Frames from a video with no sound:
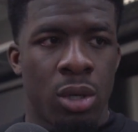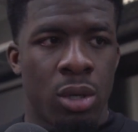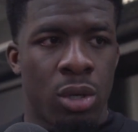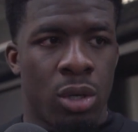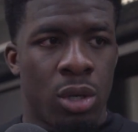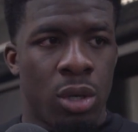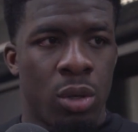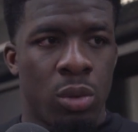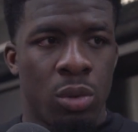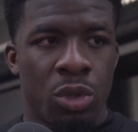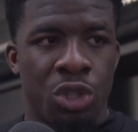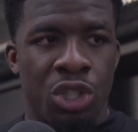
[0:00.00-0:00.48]

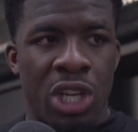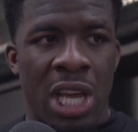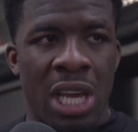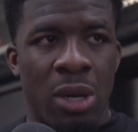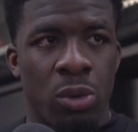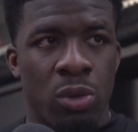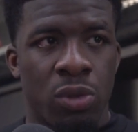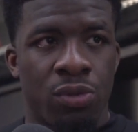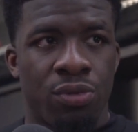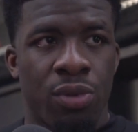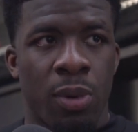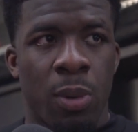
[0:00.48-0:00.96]
you know
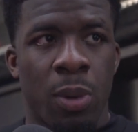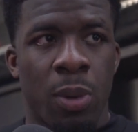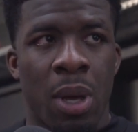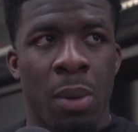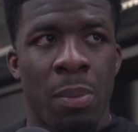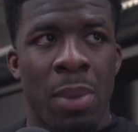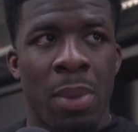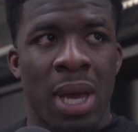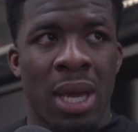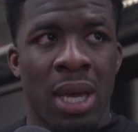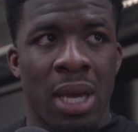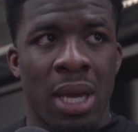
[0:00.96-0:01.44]
Zhang was throwing
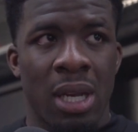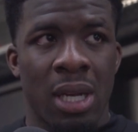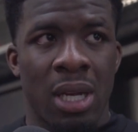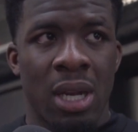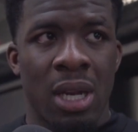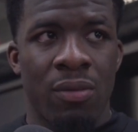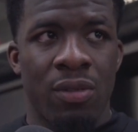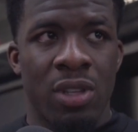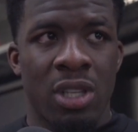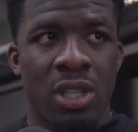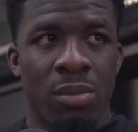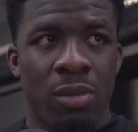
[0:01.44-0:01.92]
that backhand, and
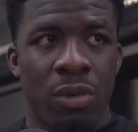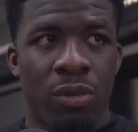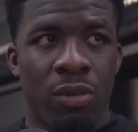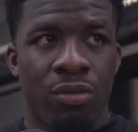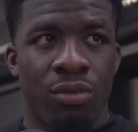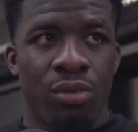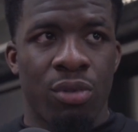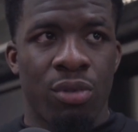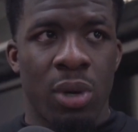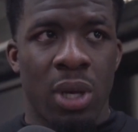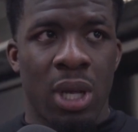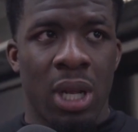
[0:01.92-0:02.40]
every time he
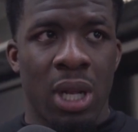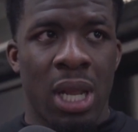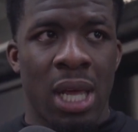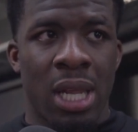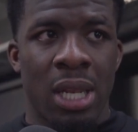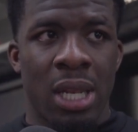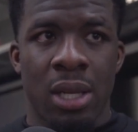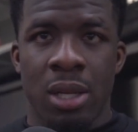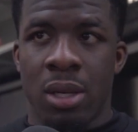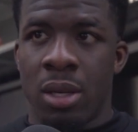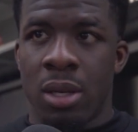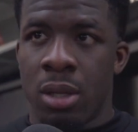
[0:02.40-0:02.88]
threw it, it
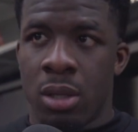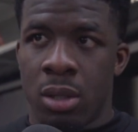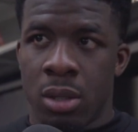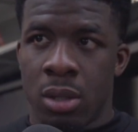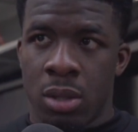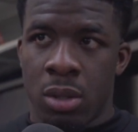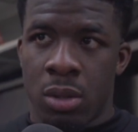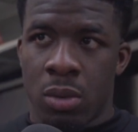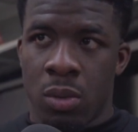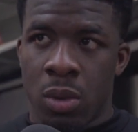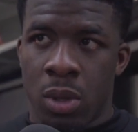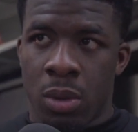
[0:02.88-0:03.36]
landed.
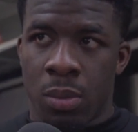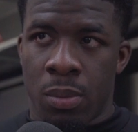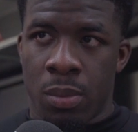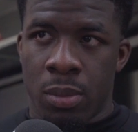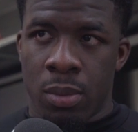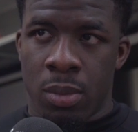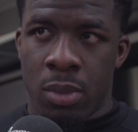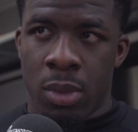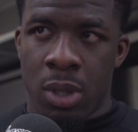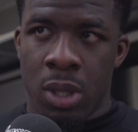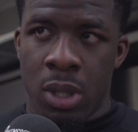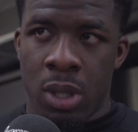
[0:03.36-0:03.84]
You know,
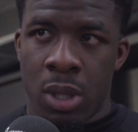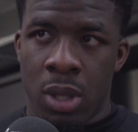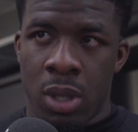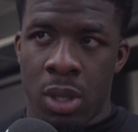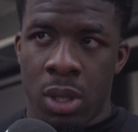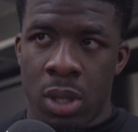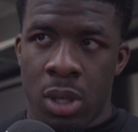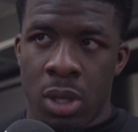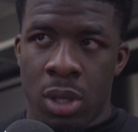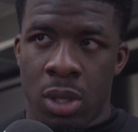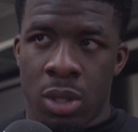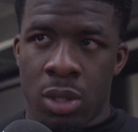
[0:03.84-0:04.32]

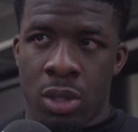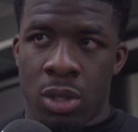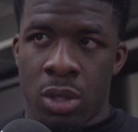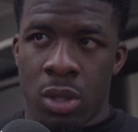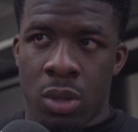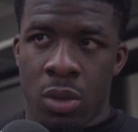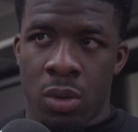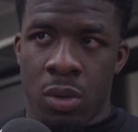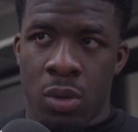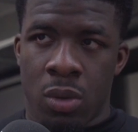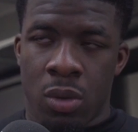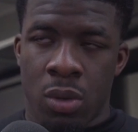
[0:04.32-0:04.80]

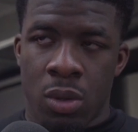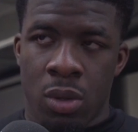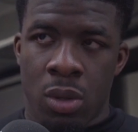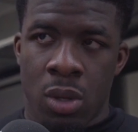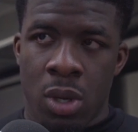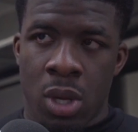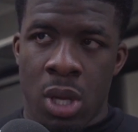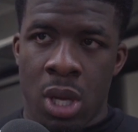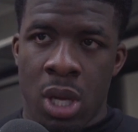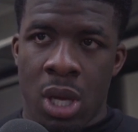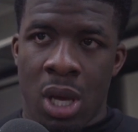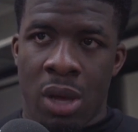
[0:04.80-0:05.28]
so
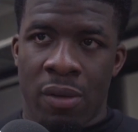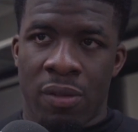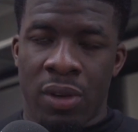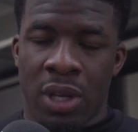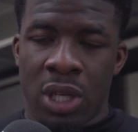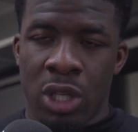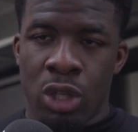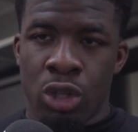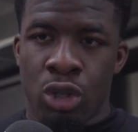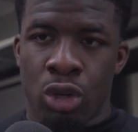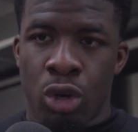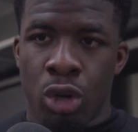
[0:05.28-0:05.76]
I
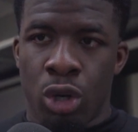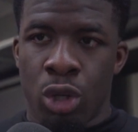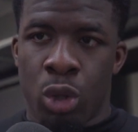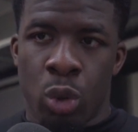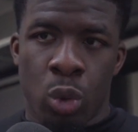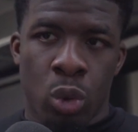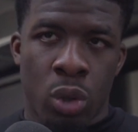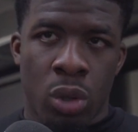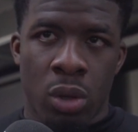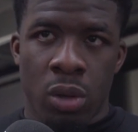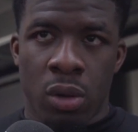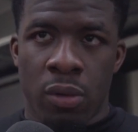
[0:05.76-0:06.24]
think he just got to
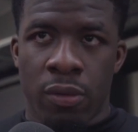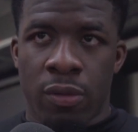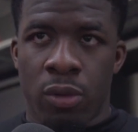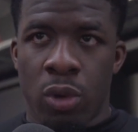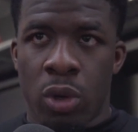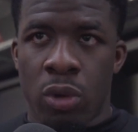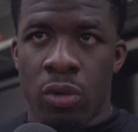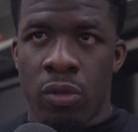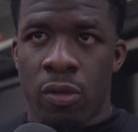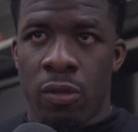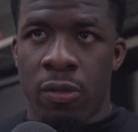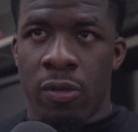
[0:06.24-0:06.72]
do a few
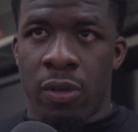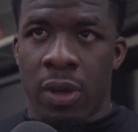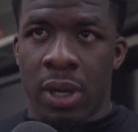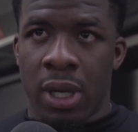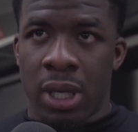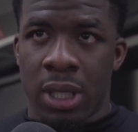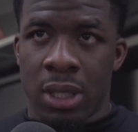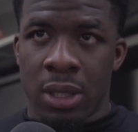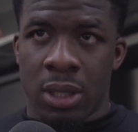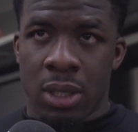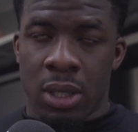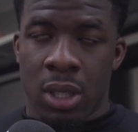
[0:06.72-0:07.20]
different
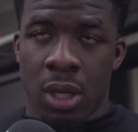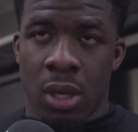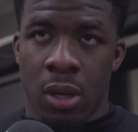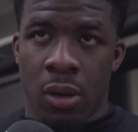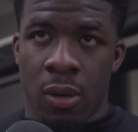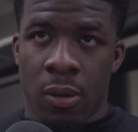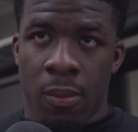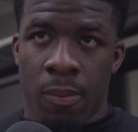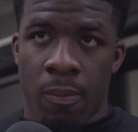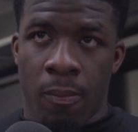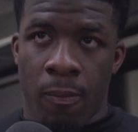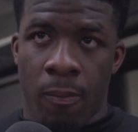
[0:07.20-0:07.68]
things,
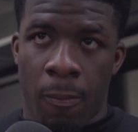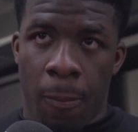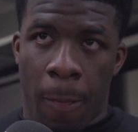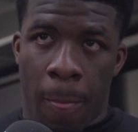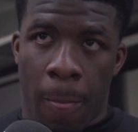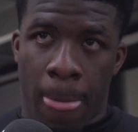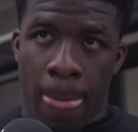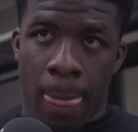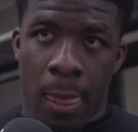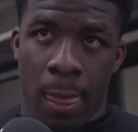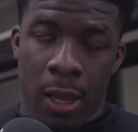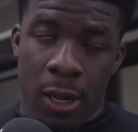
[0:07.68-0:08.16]
and
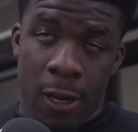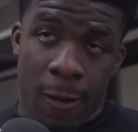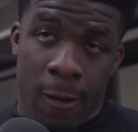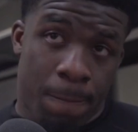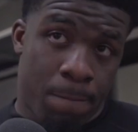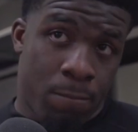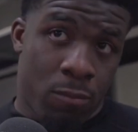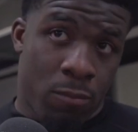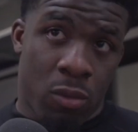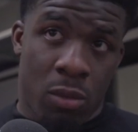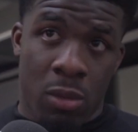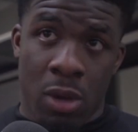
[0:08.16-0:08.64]

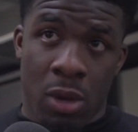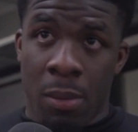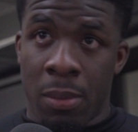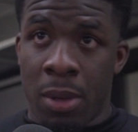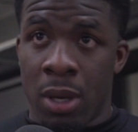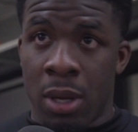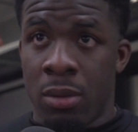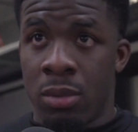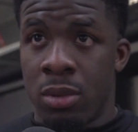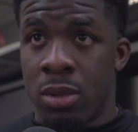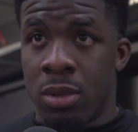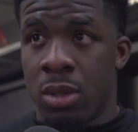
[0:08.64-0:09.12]
he might
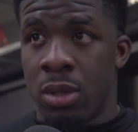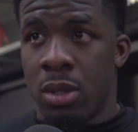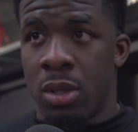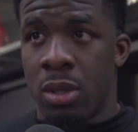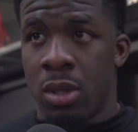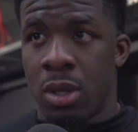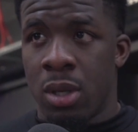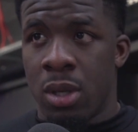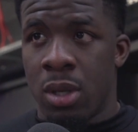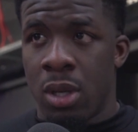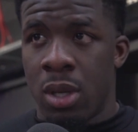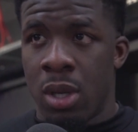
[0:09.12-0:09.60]
be able to
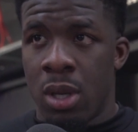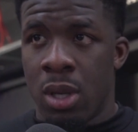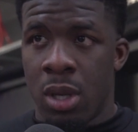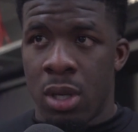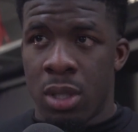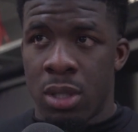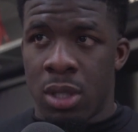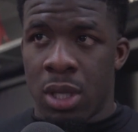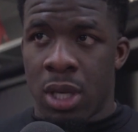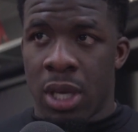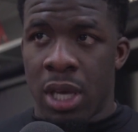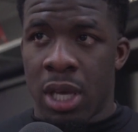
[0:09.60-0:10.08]

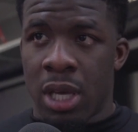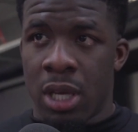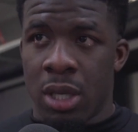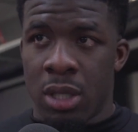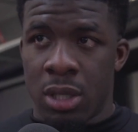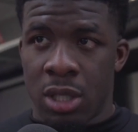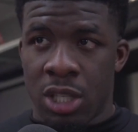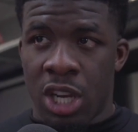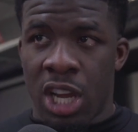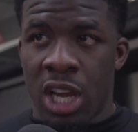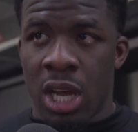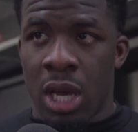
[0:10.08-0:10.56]
get
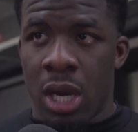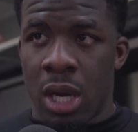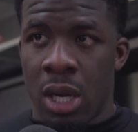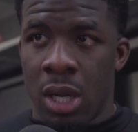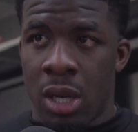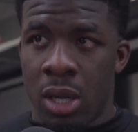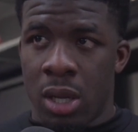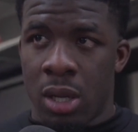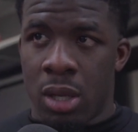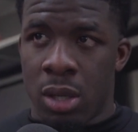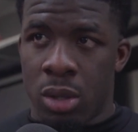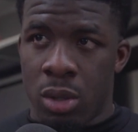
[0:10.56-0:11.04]
Zhang out
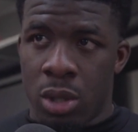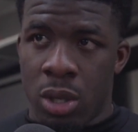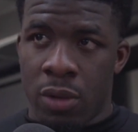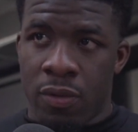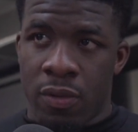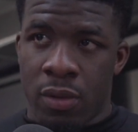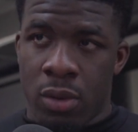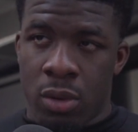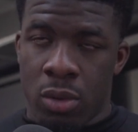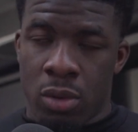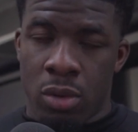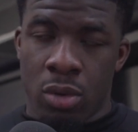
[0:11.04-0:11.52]
of there. You
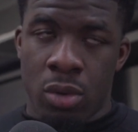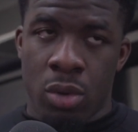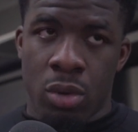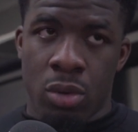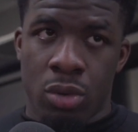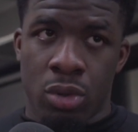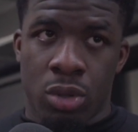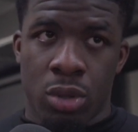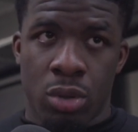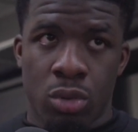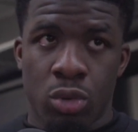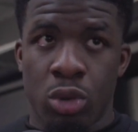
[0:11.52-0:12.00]
never, who
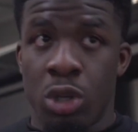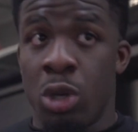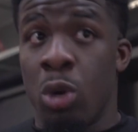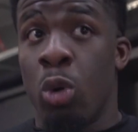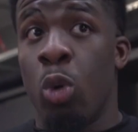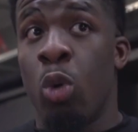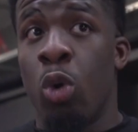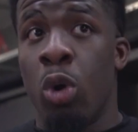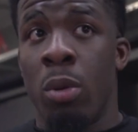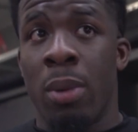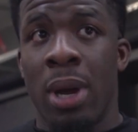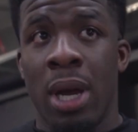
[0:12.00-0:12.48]
knows? Or
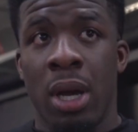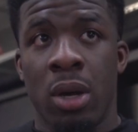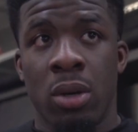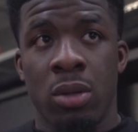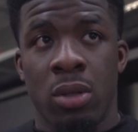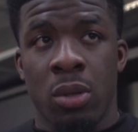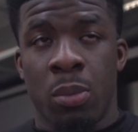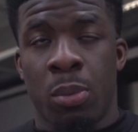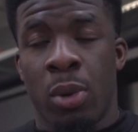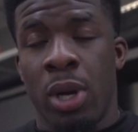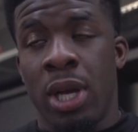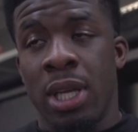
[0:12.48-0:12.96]
it might go
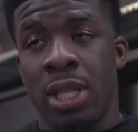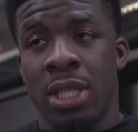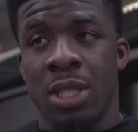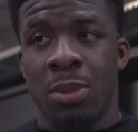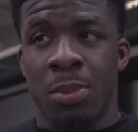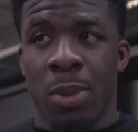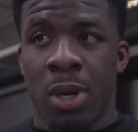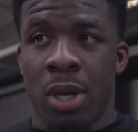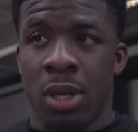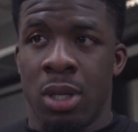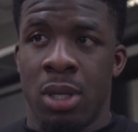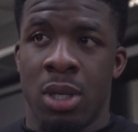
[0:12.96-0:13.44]
to points,
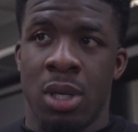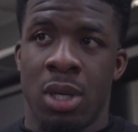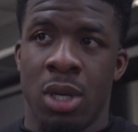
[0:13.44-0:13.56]
but